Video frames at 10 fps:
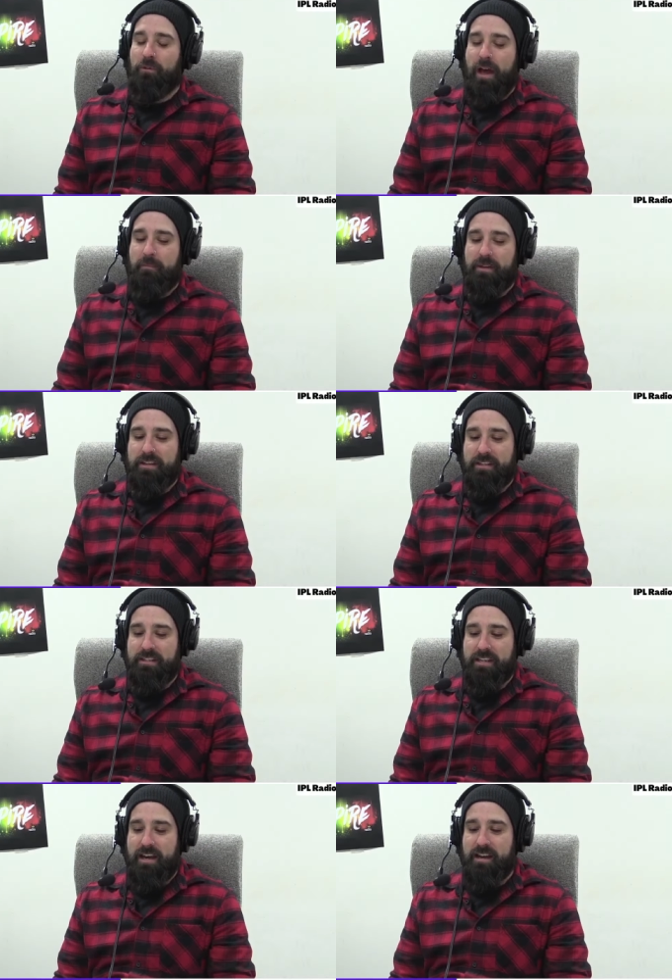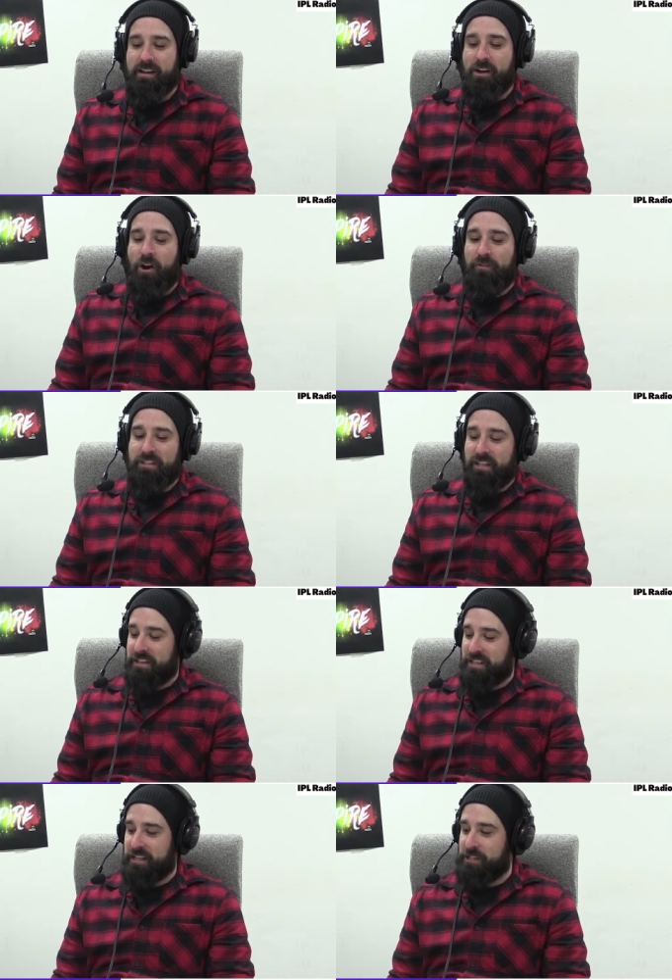because obviously there's
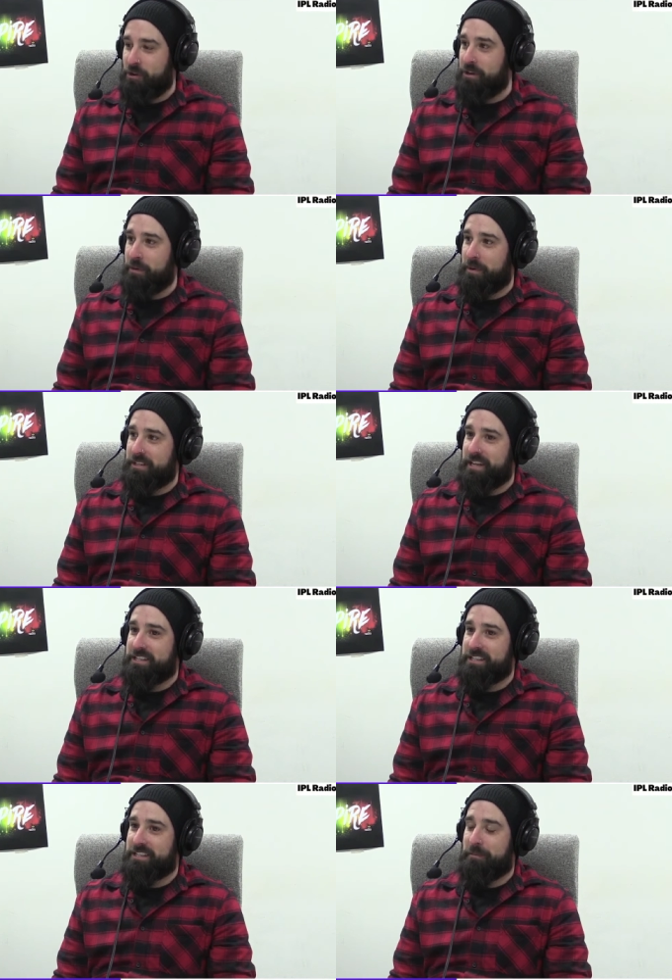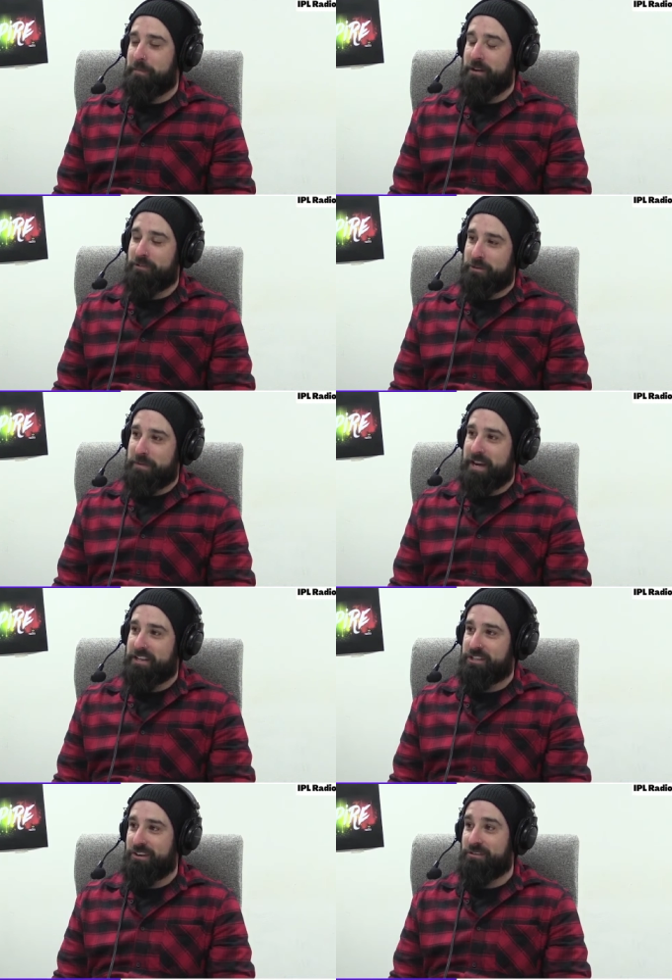uncertainty whether Dusty's going to be at Richmond
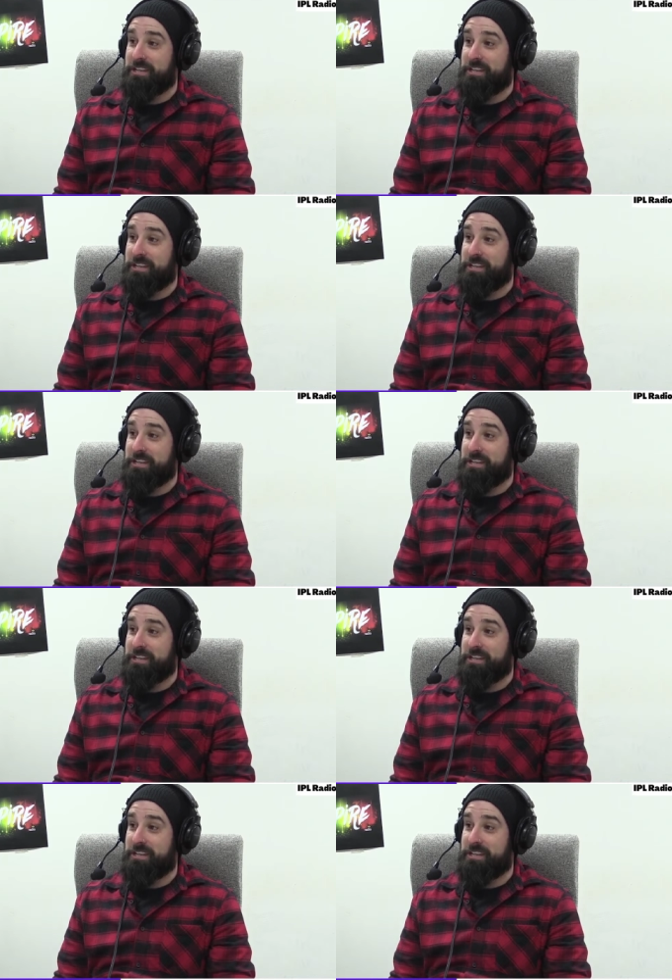next year. Is he going to